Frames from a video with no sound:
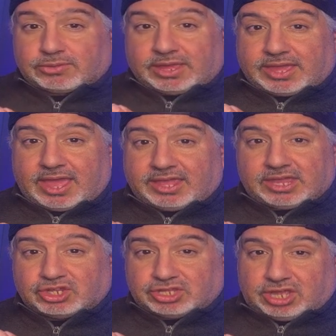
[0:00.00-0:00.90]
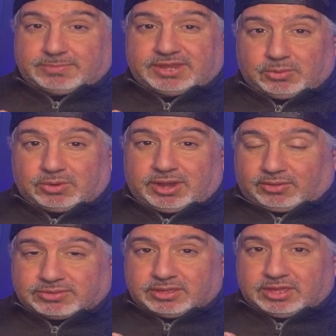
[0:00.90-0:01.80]
They can't get a job anywhere
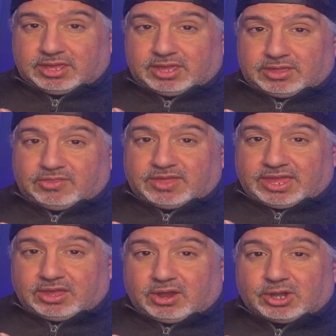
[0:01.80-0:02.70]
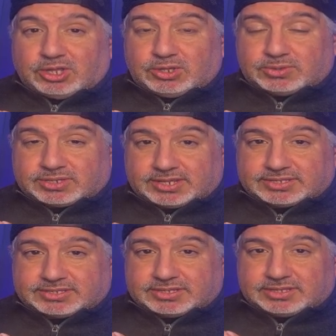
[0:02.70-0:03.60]
else. They are
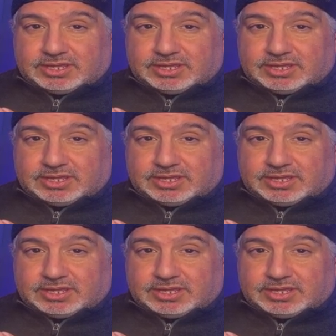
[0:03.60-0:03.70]
useless.